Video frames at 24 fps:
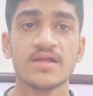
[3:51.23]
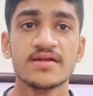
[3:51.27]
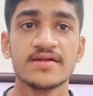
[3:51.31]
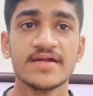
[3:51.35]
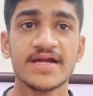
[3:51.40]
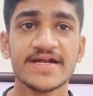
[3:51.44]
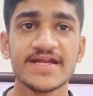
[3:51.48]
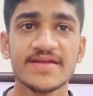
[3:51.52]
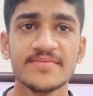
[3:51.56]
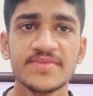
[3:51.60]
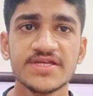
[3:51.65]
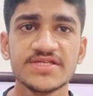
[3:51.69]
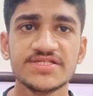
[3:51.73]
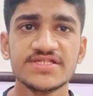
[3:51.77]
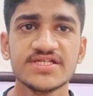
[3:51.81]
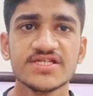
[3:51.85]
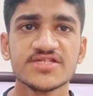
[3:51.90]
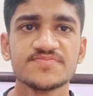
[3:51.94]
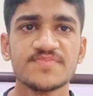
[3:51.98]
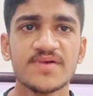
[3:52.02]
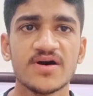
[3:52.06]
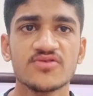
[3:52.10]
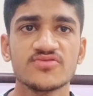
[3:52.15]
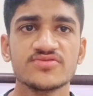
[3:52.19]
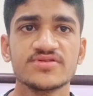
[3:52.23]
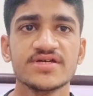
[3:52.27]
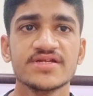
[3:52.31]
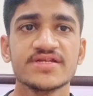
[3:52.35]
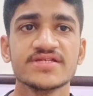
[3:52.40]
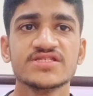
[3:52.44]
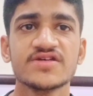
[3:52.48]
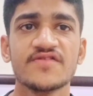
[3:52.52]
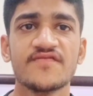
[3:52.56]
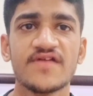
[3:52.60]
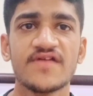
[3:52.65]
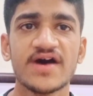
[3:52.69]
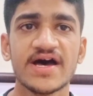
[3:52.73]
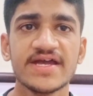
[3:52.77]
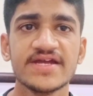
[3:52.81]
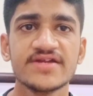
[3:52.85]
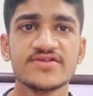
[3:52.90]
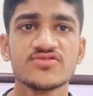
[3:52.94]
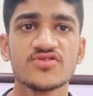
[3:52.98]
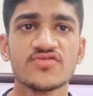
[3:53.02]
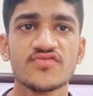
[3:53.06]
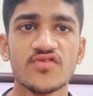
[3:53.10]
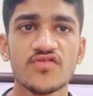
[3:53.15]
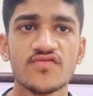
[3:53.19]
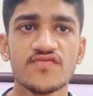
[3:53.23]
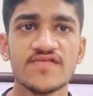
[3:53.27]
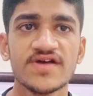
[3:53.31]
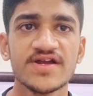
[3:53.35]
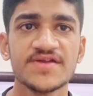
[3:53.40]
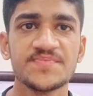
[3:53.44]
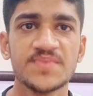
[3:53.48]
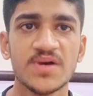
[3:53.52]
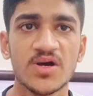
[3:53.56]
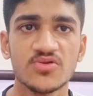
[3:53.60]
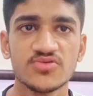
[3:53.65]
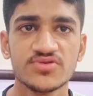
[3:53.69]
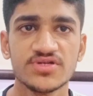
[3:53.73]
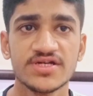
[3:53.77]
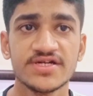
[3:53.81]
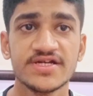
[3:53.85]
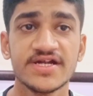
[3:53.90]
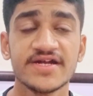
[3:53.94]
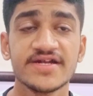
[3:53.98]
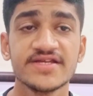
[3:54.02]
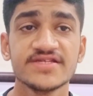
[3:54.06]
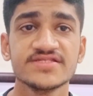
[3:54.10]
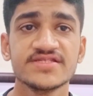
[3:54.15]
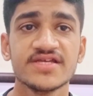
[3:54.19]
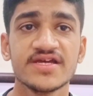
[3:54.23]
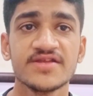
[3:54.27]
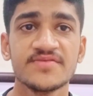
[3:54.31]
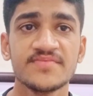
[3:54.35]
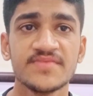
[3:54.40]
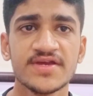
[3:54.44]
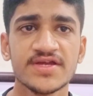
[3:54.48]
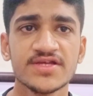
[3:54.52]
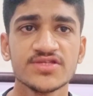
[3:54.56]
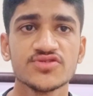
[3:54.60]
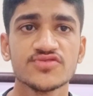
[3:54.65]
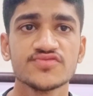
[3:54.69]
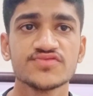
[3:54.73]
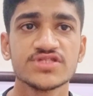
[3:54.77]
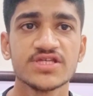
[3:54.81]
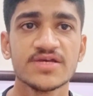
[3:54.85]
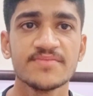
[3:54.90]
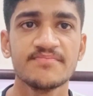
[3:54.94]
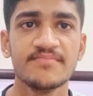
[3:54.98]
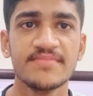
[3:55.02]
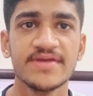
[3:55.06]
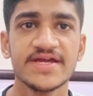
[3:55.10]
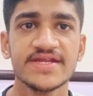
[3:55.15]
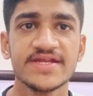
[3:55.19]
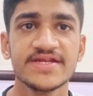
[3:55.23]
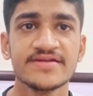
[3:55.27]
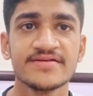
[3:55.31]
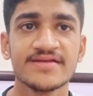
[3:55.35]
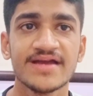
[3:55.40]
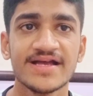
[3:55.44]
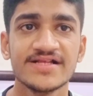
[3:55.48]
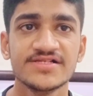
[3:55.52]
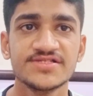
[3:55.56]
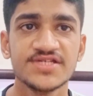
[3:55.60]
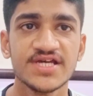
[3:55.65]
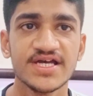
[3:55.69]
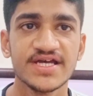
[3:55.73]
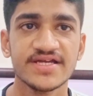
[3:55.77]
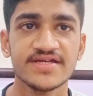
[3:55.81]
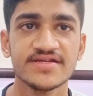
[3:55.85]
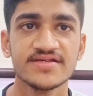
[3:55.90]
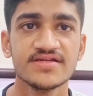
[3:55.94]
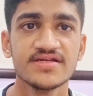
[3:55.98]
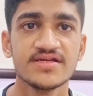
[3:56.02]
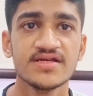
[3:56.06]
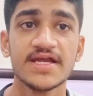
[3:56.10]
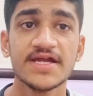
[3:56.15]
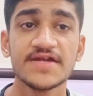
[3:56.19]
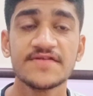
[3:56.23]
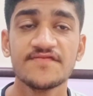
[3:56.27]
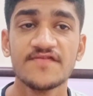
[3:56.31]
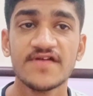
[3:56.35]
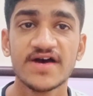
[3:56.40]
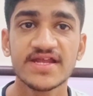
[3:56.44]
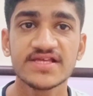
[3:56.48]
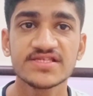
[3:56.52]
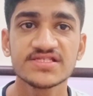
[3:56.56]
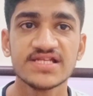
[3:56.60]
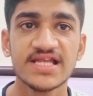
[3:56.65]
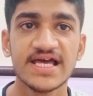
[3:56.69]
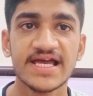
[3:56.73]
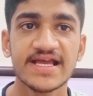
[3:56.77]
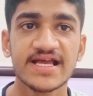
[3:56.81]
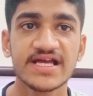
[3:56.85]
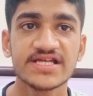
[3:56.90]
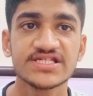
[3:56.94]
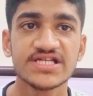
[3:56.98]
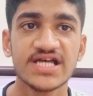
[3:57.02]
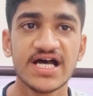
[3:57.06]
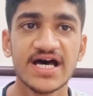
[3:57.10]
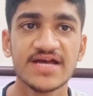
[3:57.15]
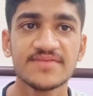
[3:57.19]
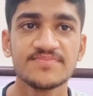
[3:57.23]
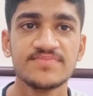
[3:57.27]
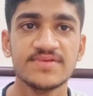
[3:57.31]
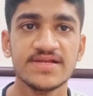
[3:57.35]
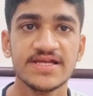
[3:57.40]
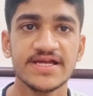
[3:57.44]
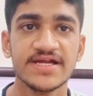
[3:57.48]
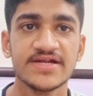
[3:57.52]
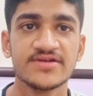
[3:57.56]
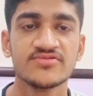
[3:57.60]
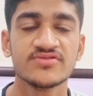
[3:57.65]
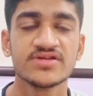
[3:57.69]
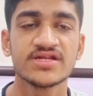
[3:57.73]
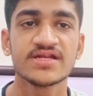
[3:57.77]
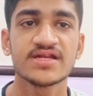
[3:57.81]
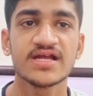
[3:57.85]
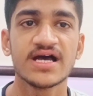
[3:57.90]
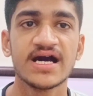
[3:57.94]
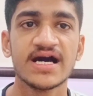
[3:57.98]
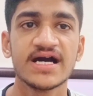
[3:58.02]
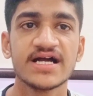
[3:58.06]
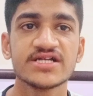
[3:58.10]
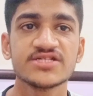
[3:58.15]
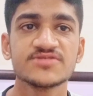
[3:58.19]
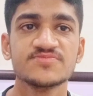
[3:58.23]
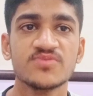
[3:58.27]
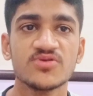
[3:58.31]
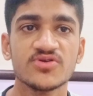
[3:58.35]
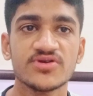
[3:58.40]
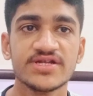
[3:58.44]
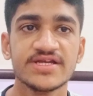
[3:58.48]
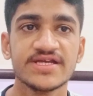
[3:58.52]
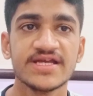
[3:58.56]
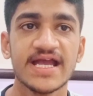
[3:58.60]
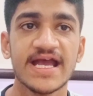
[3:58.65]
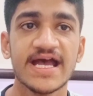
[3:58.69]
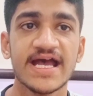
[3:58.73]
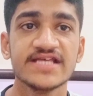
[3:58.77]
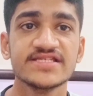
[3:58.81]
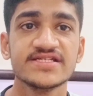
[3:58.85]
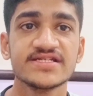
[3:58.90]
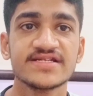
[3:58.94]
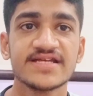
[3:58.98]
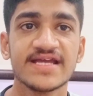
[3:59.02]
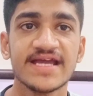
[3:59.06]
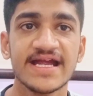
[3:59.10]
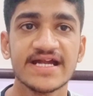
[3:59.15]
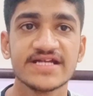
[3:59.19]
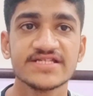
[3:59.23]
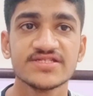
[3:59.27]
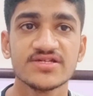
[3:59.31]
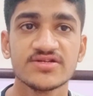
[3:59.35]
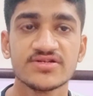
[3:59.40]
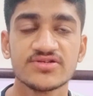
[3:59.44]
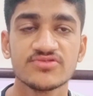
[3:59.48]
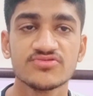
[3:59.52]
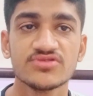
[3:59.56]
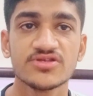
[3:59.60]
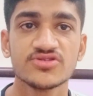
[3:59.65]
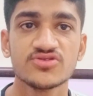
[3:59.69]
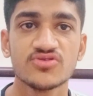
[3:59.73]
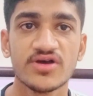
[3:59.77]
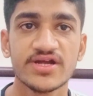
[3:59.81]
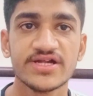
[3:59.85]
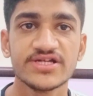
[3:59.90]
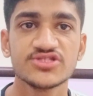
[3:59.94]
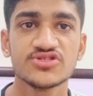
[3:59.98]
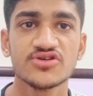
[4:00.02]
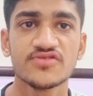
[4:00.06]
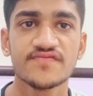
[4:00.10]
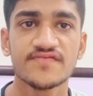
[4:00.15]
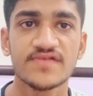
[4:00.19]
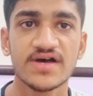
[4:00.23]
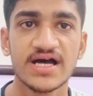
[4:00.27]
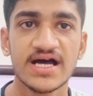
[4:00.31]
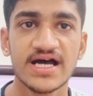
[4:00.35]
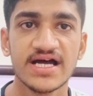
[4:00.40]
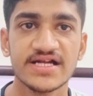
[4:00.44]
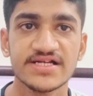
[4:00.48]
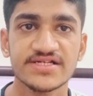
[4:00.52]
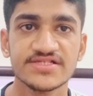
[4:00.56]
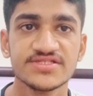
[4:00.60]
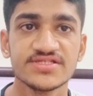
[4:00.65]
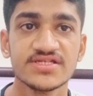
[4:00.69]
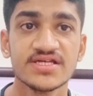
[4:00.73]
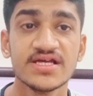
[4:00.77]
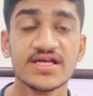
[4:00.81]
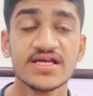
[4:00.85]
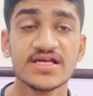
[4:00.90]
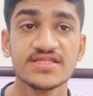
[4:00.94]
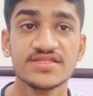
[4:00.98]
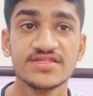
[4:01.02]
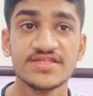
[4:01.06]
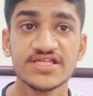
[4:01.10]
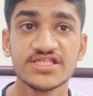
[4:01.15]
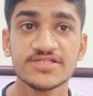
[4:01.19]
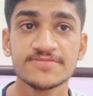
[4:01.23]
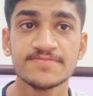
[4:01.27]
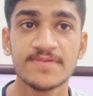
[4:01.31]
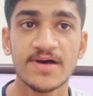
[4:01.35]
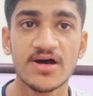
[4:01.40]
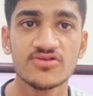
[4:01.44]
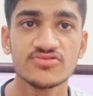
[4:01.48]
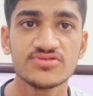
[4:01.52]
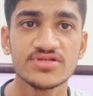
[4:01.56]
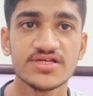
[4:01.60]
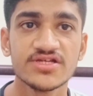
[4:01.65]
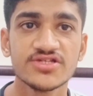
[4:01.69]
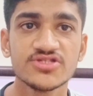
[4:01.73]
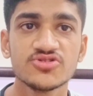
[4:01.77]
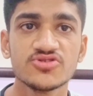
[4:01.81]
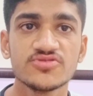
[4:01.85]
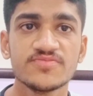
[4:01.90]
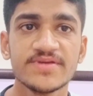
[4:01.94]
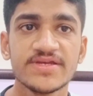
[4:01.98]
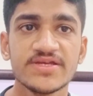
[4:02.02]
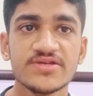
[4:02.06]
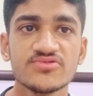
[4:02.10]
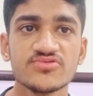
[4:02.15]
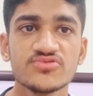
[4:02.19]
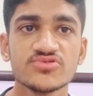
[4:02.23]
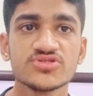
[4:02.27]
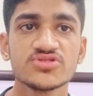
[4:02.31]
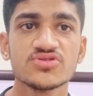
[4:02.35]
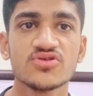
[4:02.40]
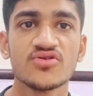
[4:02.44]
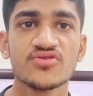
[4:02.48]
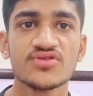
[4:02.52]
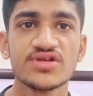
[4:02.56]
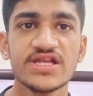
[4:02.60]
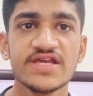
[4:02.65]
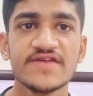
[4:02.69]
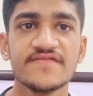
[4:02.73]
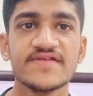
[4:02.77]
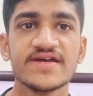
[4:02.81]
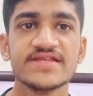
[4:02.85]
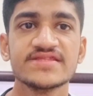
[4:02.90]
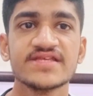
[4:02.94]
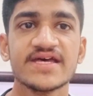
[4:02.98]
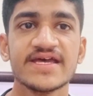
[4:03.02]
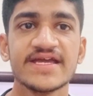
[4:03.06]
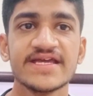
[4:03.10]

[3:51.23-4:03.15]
Tatamaceous powder is a white or off-white powder that is the remains of some marine algae. It works like a sharp blade on an ant's body as it gets into the joints of ants. This powder should be used only when